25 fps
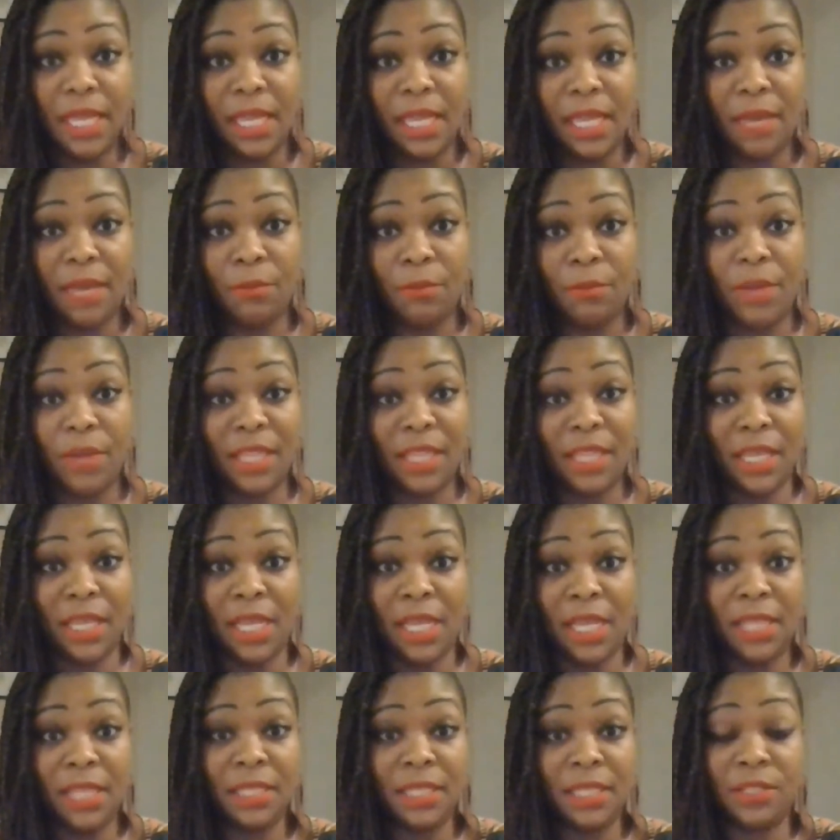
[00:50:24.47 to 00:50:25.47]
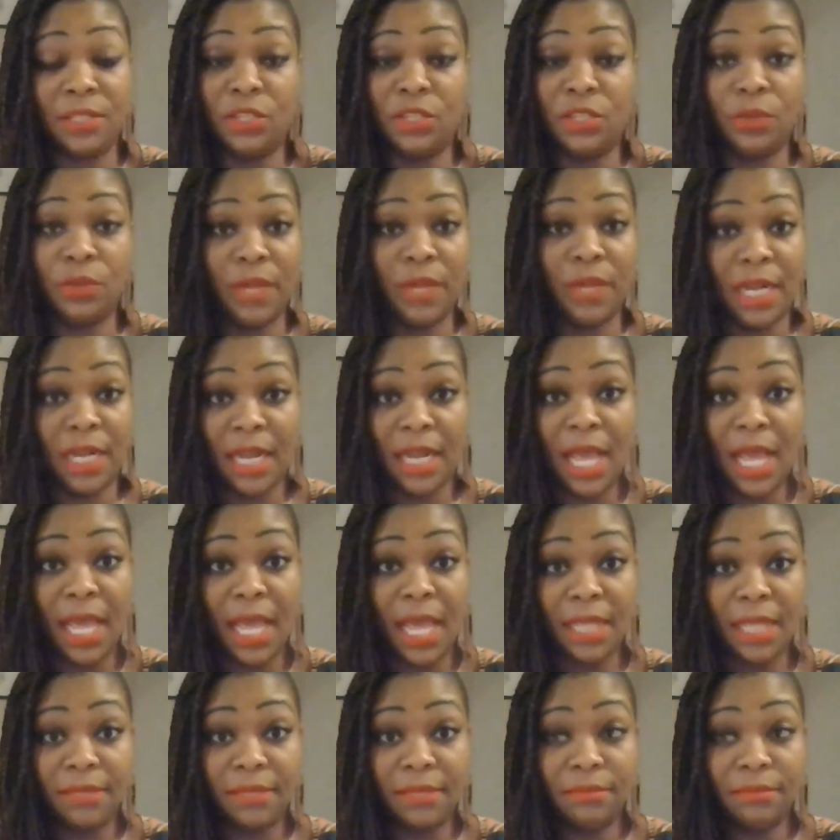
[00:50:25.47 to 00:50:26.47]
And whether others do it or
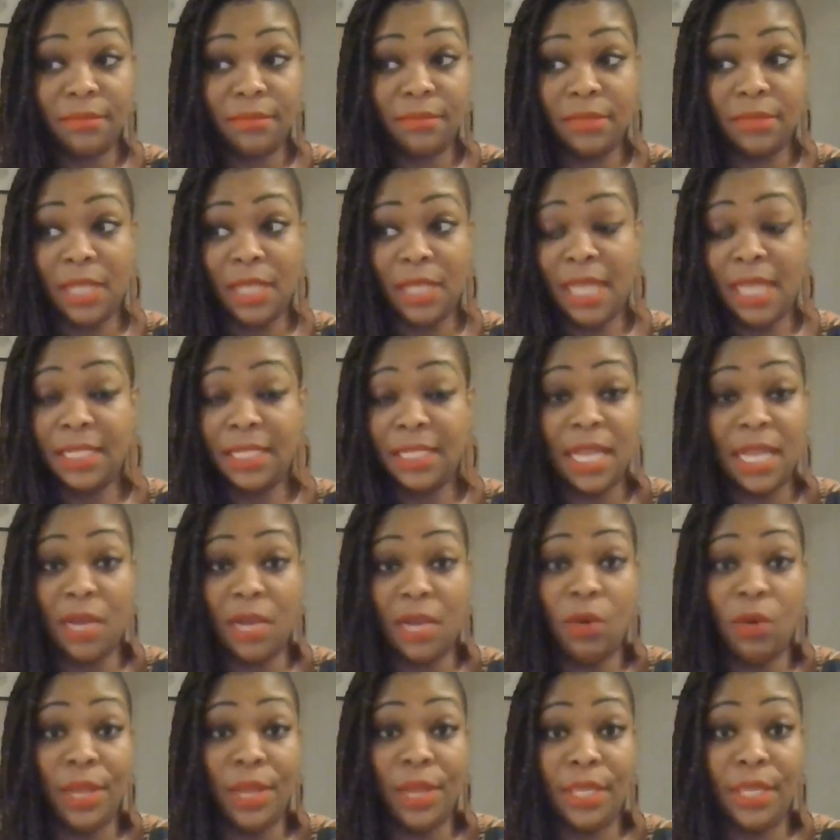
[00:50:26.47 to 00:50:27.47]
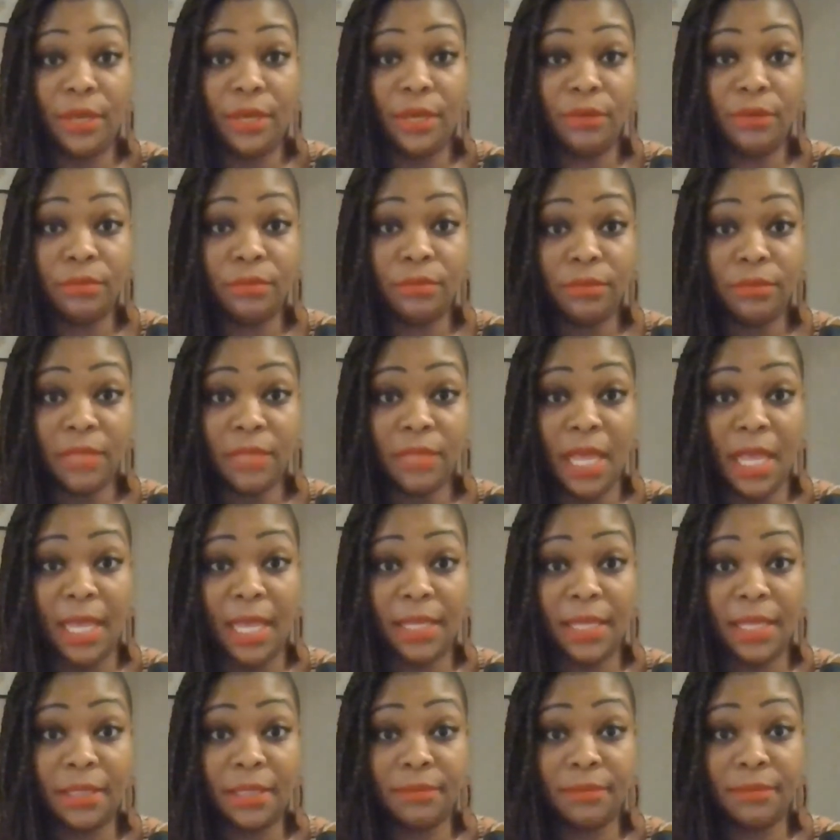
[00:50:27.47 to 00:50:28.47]
not, that's not on you.
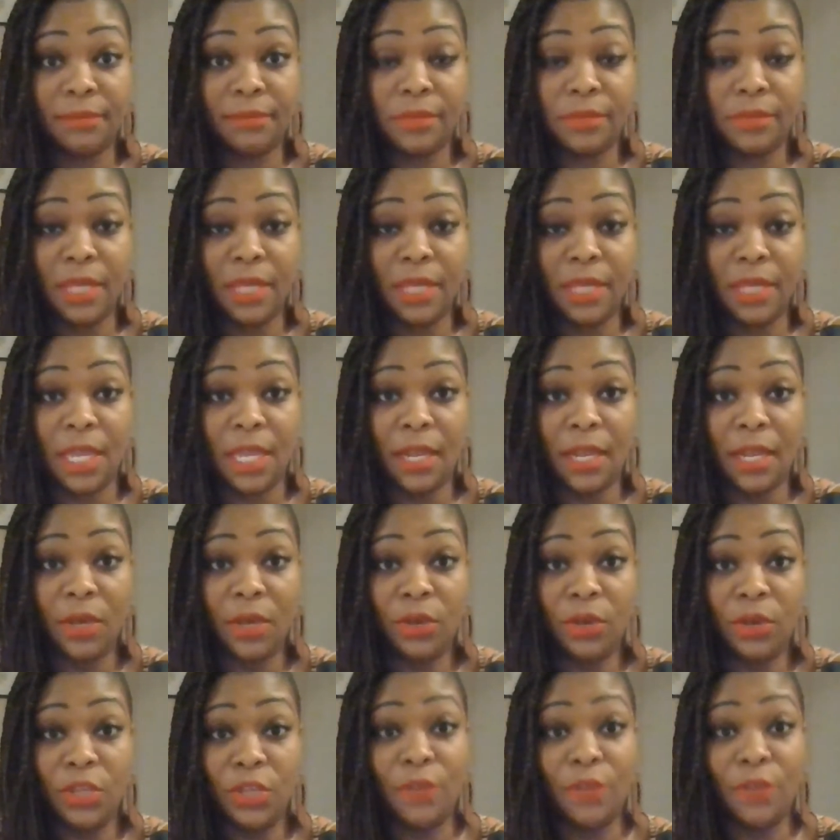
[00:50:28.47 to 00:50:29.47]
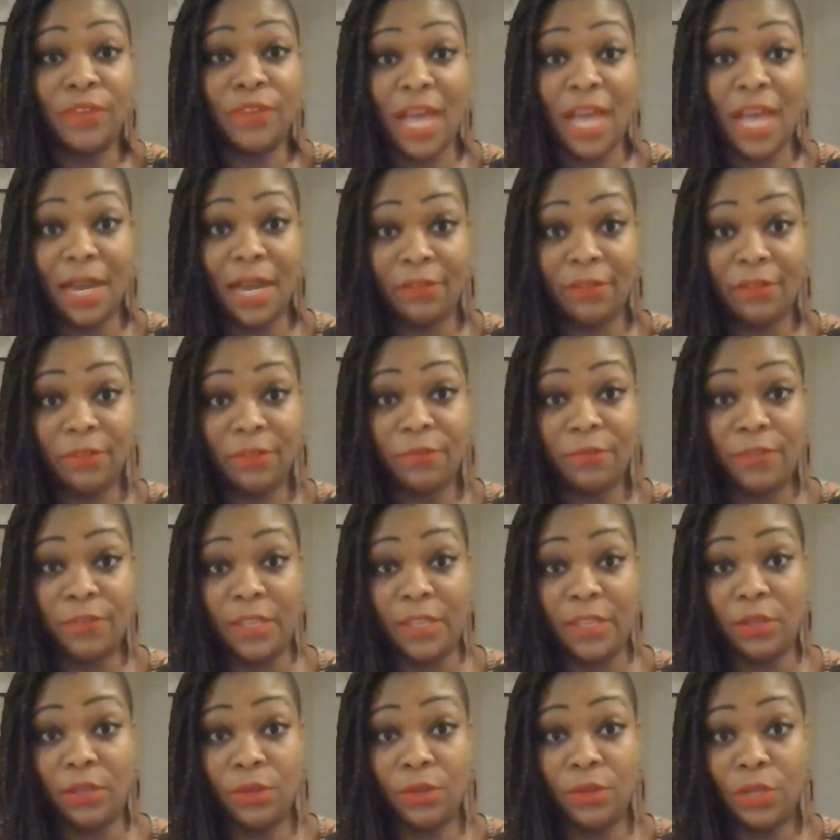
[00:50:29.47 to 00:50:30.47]
Like, you've got to
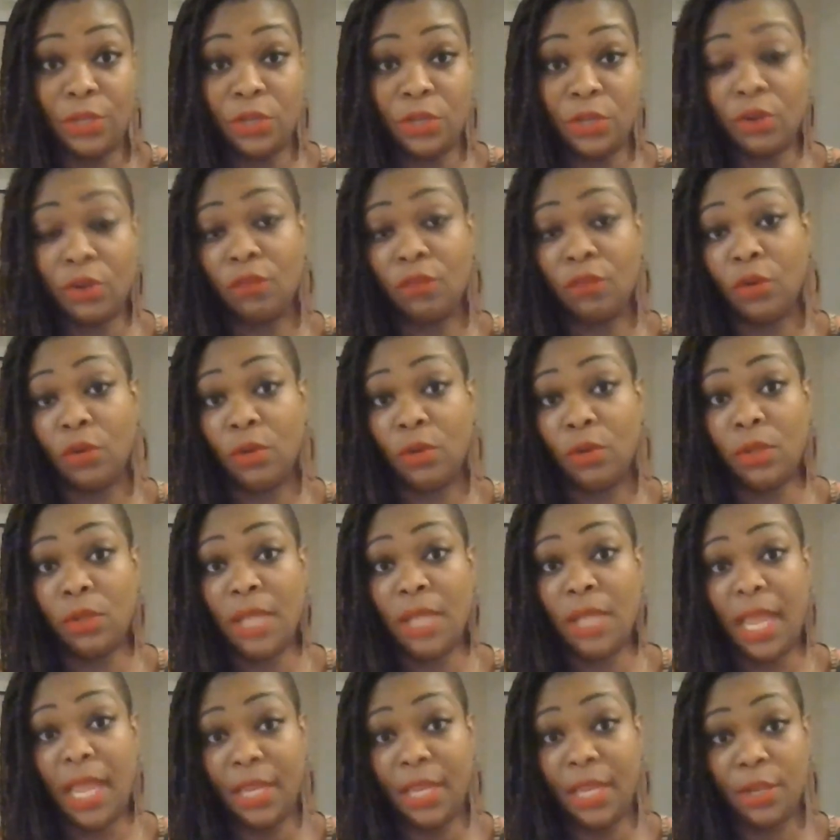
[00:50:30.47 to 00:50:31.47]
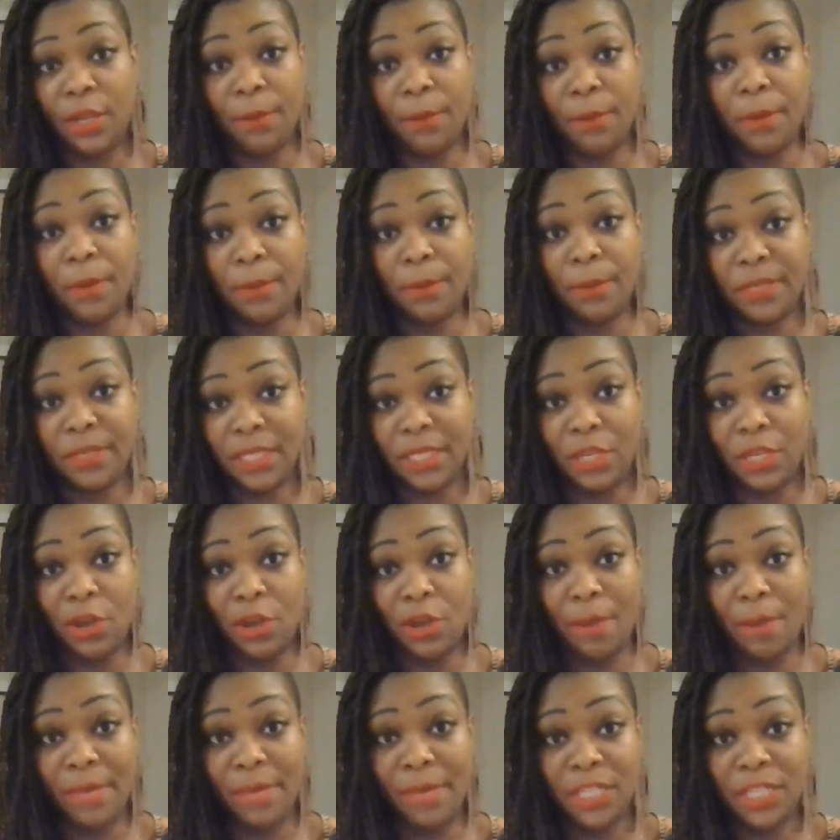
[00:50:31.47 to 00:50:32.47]
fulfill your role and your purpose and
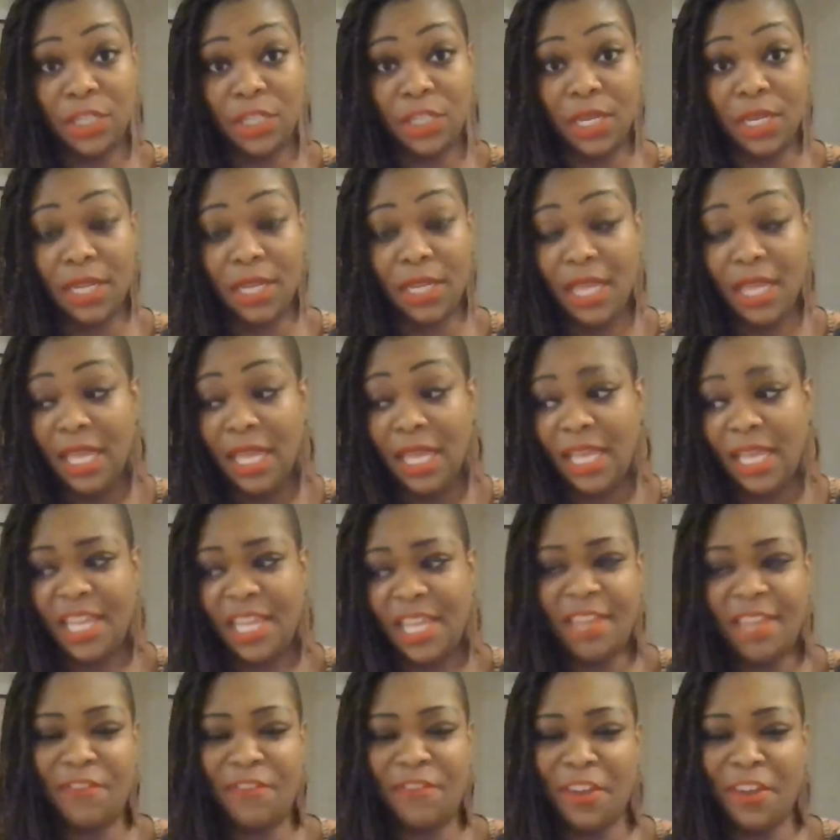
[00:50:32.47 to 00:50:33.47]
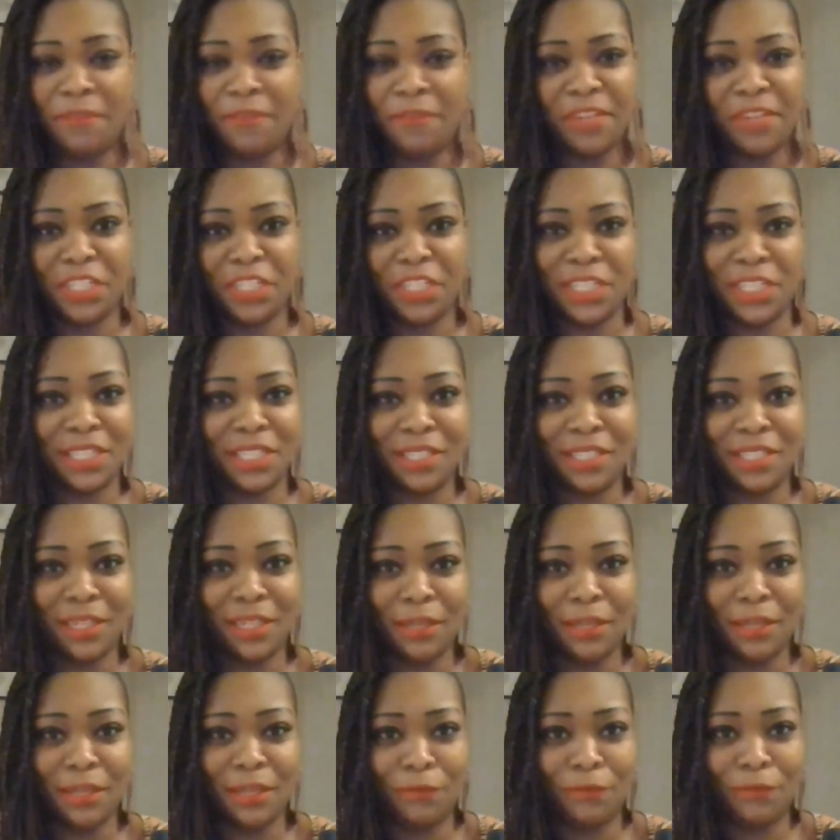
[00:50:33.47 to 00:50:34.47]
your mission, even if it's just to
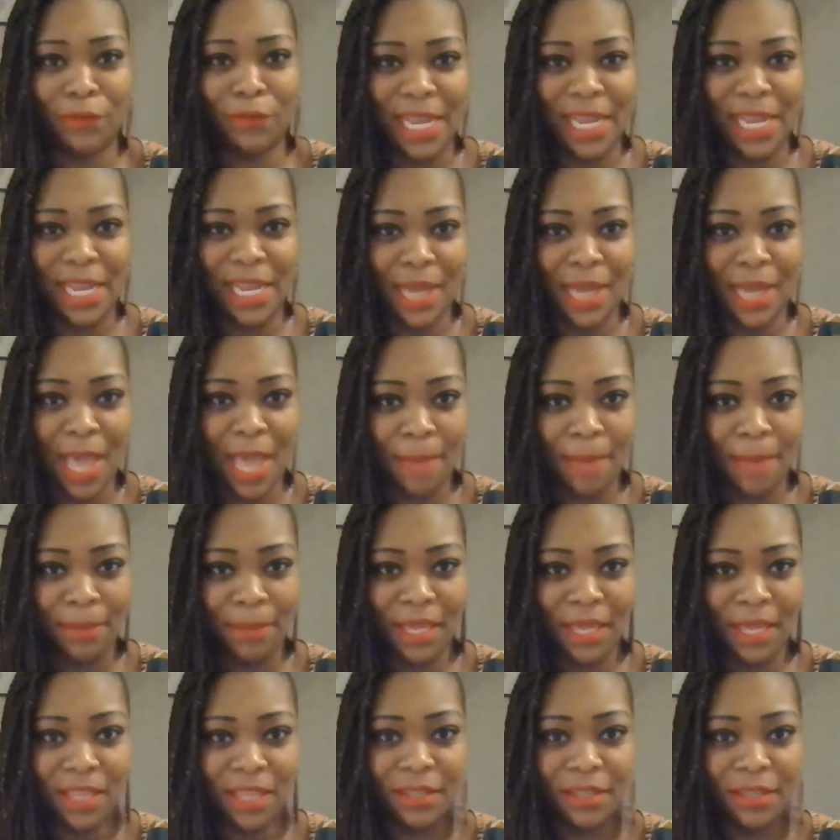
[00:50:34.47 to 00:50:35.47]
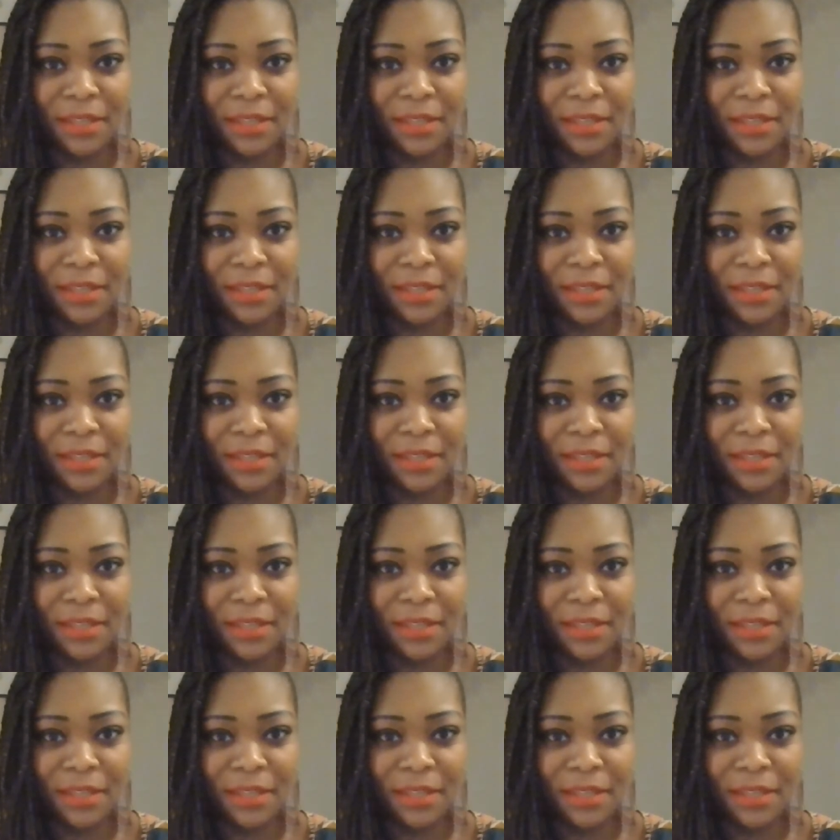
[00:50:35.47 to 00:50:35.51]
live free and happy.